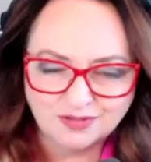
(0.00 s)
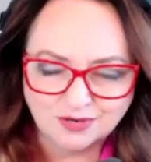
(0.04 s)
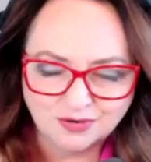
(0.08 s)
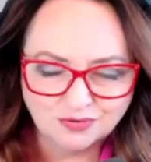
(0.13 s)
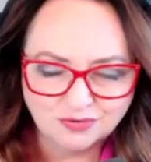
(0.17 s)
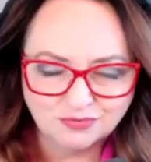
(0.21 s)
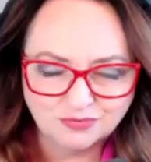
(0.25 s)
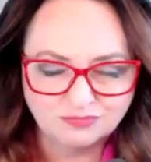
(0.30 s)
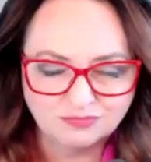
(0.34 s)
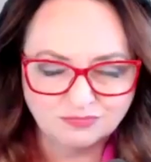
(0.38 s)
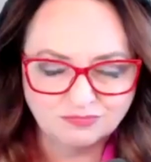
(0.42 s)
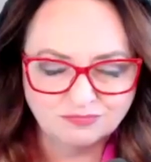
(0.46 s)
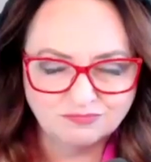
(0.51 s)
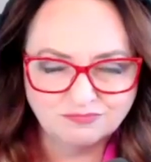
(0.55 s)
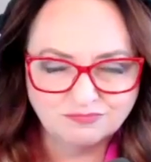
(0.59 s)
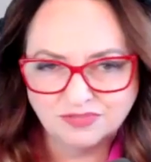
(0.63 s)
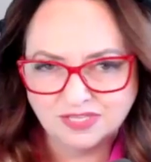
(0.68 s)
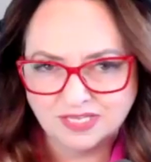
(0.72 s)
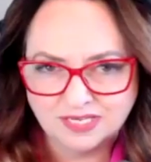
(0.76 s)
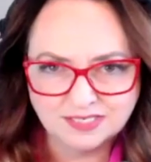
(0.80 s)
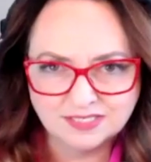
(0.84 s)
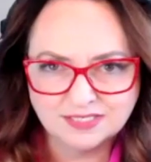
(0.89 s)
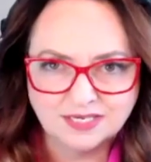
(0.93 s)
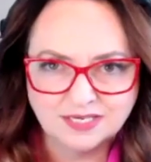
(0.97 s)
their own
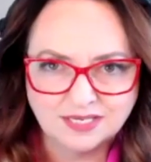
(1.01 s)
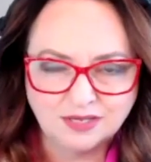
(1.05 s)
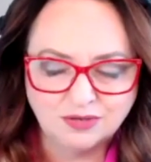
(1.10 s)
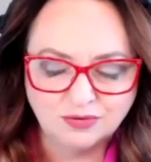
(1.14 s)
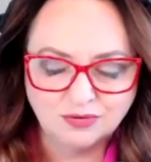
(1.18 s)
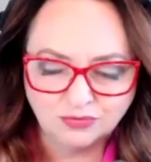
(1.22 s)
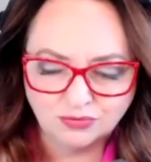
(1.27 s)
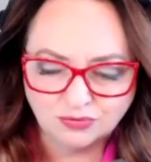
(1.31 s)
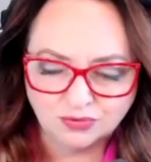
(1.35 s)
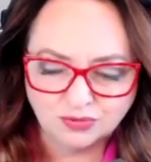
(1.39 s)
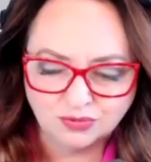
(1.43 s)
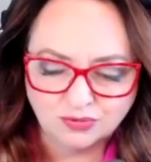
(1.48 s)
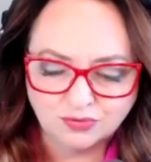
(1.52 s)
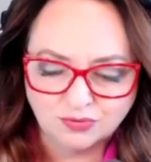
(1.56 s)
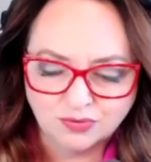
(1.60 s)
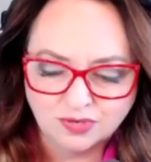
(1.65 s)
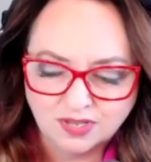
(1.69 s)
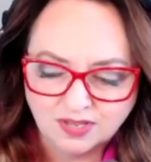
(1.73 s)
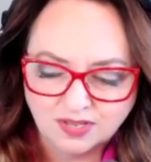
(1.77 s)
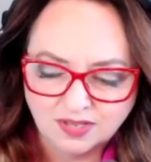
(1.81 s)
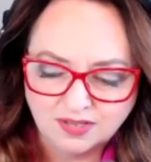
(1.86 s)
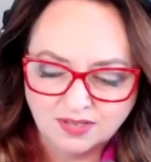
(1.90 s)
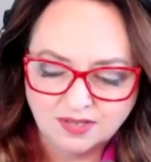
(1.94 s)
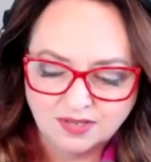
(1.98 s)
things to heal through,
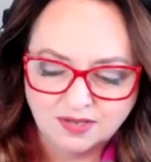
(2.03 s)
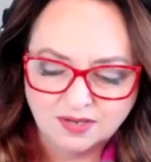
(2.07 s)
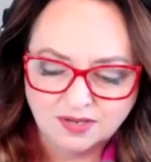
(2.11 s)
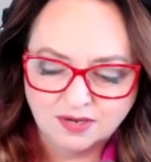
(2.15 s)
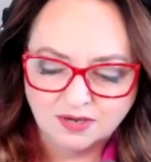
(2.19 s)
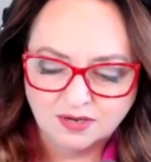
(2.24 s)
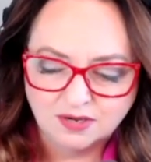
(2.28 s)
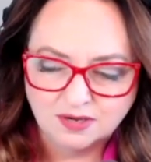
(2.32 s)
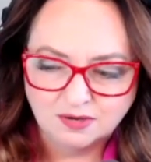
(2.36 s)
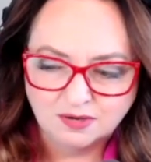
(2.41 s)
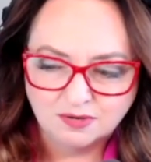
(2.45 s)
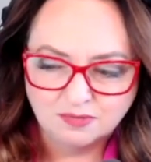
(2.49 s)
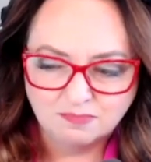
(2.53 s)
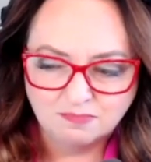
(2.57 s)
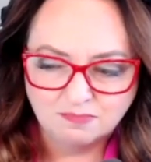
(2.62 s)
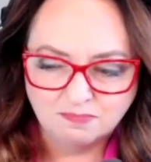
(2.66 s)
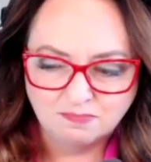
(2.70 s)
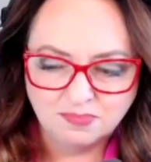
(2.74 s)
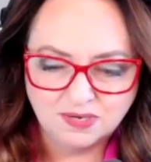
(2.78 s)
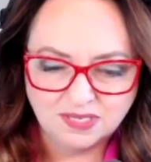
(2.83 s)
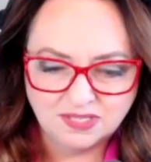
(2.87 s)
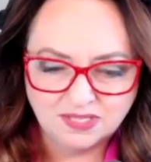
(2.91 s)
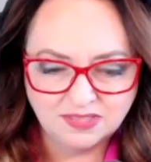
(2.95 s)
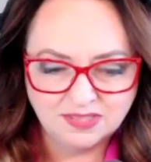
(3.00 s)

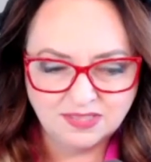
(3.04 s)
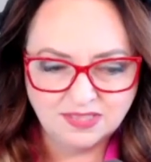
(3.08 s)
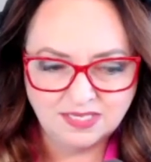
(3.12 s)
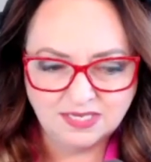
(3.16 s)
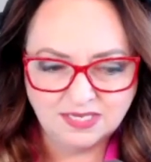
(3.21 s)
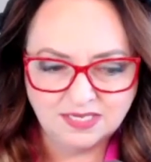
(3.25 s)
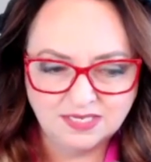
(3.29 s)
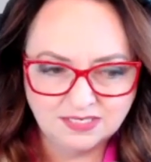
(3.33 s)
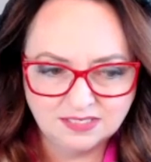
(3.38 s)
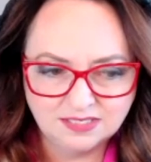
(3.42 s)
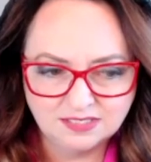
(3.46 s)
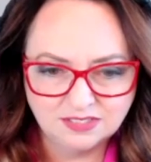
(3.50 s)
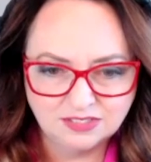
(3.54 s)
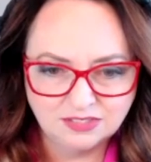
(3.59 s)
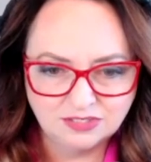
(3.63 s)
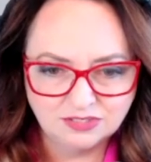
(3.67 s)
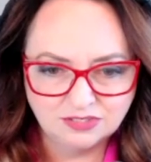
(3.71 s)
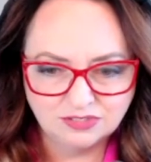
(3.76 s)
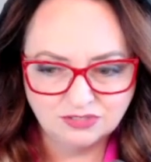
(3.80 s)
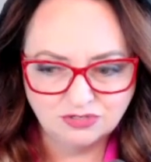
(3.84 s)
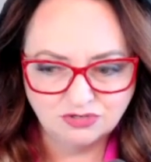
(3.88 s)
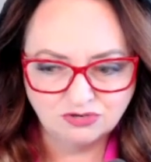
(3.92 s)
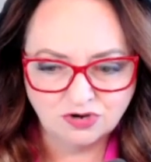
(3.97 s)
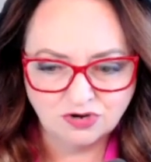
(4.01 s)
but these
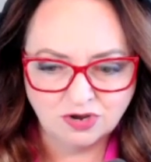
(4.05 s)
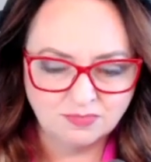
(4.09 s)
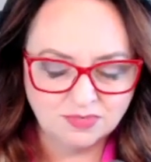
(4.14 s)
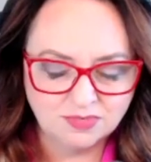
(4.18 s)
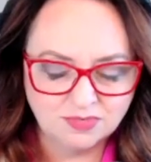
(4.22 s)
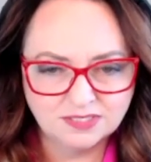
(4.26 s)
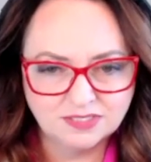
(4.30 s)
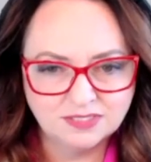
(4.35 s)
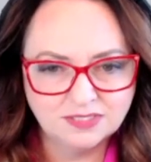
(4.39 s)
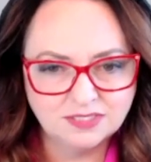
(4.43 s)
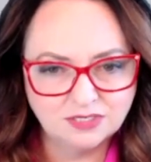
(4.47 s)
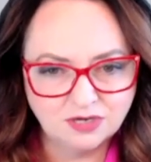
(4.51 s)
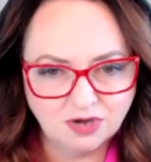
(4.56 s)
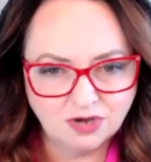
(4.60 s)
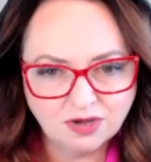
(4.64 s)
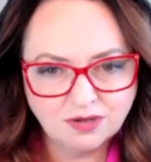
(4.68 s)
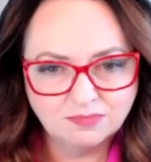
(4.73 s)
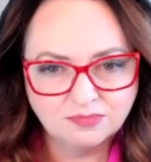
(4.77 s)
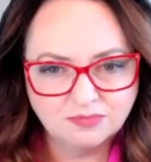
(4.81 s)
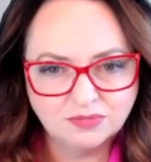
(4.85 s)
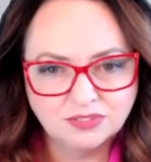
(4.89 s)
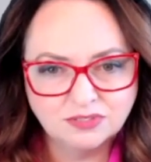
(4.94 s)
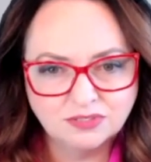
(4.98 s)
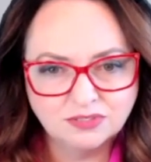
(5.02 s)
traumas
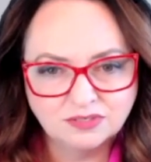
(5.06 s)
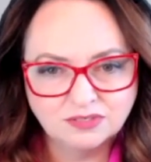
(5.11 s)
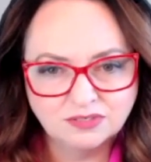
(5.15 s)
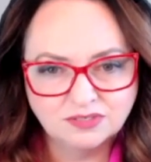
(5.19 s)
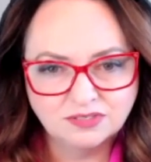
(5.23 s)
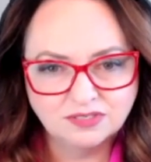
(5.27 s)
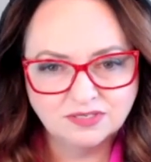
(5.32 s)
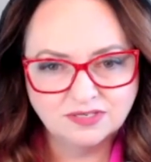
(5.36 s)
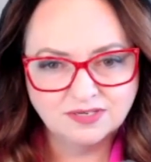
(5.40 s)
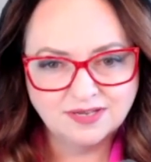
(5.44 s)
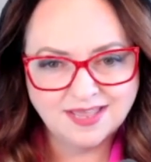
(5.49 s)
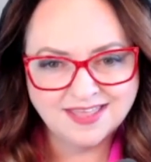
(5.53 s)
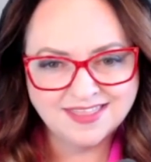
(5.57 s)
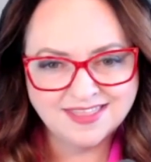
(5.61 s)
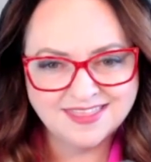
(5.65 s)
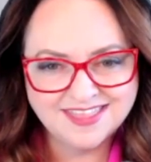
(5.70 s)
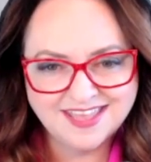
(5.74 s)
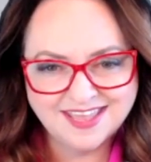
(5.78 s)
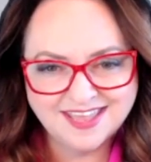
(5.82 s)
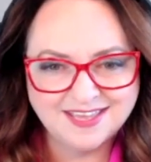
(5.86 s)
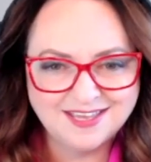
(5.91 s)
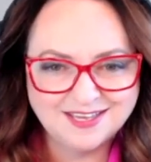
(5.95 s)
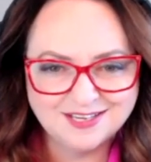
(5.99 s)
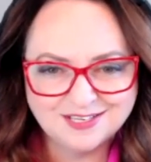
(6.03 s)
stopped and
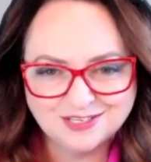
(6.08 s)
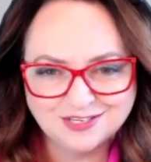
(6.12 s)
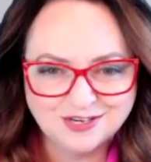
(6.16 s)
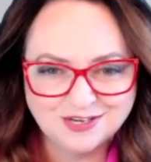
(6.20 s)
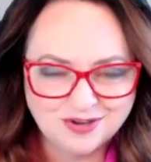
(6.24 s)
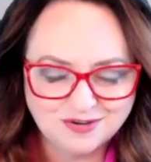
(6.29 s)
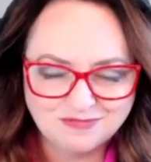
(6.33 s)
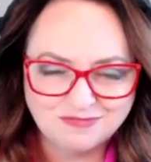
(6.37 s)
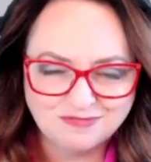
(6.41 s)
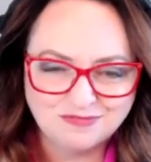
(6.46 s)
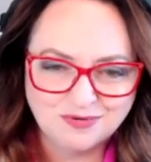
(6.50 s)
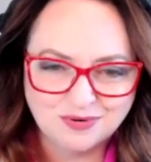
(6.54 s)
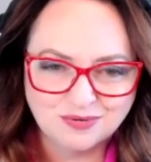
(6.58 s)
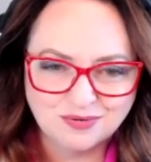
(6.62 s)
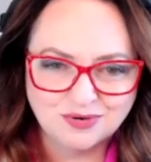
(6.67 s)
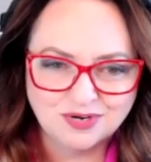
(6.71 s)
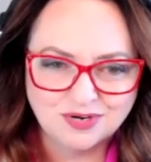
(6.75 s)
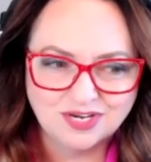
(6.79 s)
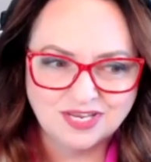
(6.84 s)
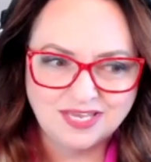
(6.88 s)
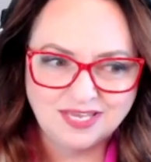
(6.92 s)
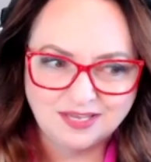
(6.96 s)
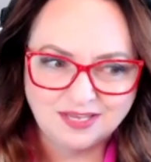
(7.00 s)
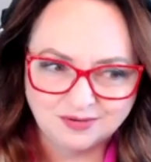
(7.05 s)
they get to go forward
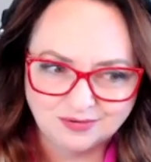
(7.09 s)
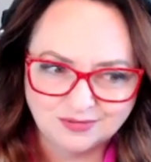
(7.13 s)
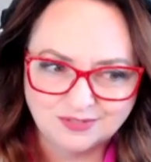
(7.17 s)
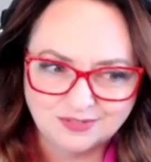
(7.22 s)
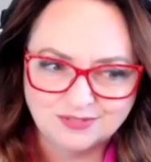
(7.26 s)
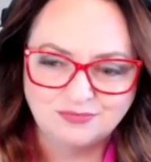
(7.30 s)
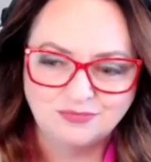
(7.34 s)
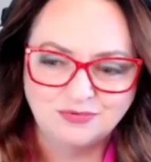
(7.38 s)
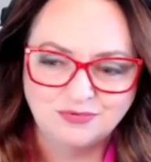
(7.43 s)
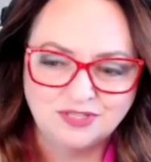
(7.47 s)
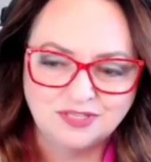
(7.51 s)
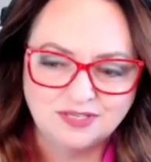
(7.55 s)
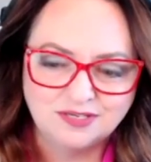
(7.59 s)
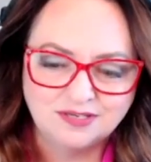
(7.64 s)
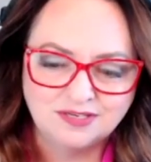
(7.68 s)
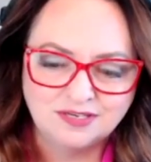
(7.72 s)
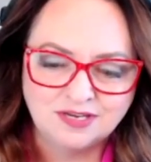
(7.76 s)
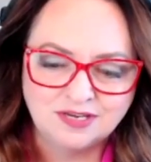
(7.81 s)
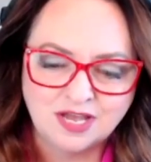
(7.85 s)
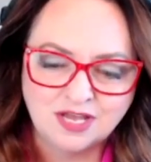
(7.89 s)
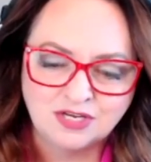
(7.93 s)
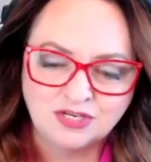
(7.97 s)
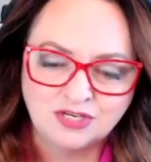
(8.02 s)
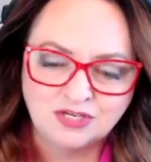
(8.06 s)
healed with a,
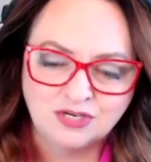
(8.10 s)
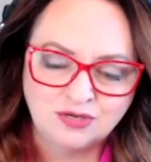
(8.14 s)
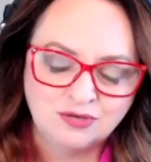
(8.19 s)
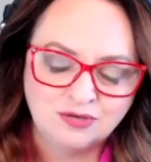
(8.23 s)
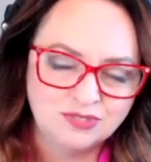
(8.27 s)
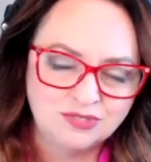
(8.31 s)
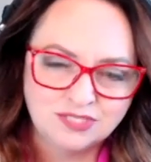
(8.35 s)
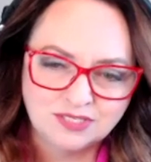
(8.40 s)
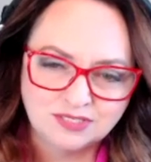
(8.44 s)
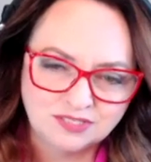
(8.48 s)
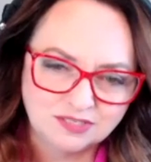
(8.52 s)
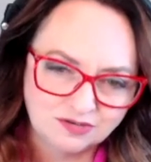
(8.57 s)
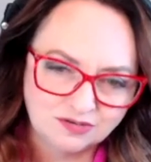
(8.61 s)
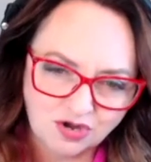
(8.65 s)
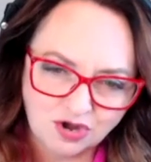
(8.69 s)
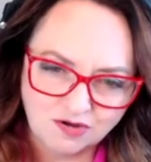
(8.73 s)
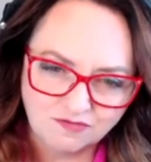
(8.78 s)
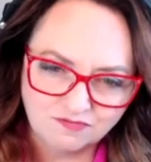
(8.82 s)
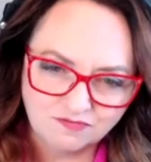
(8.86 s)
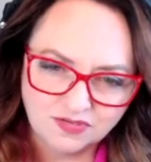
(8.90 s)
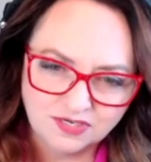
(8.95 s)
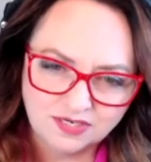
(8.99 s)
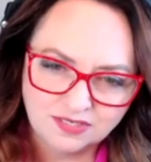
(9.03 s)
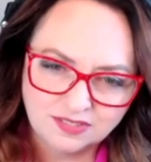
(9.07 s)
a new sense of
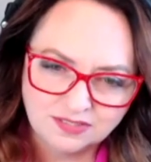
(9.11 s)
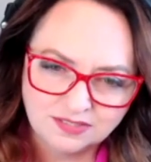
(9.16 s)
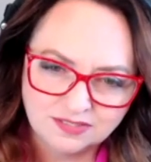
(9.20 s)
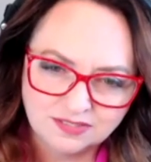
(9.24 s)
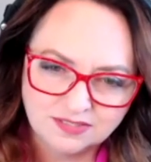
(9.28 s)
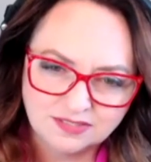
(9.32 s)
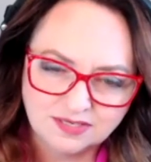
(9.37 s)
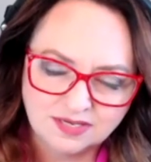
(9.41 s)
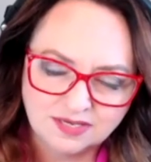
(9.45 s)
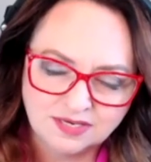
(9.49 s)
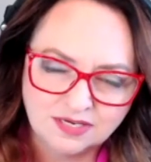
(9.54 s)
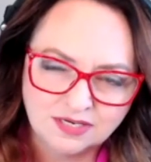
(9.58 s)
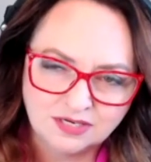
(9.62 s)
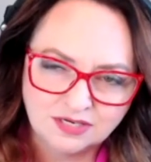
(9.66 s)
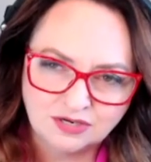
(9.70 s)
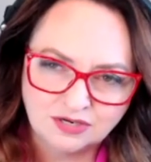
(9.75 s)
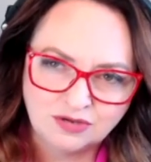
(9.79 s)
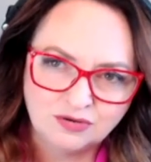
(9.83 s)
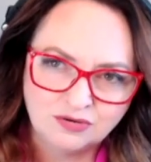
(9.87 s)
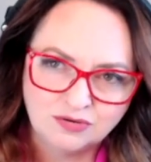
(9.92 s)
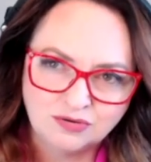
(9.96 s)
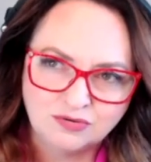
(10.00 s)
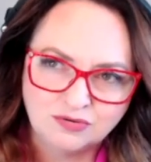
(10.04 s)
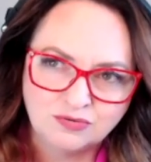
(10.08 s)
confidence and a
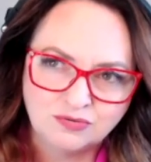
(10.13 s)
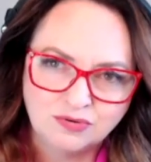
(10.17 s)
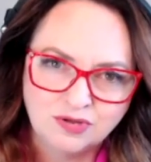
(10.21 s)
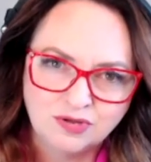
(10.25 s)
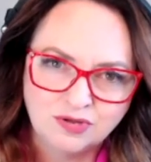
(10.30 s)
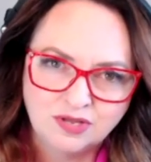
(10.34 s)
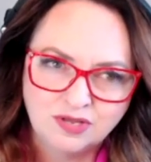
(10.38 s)
new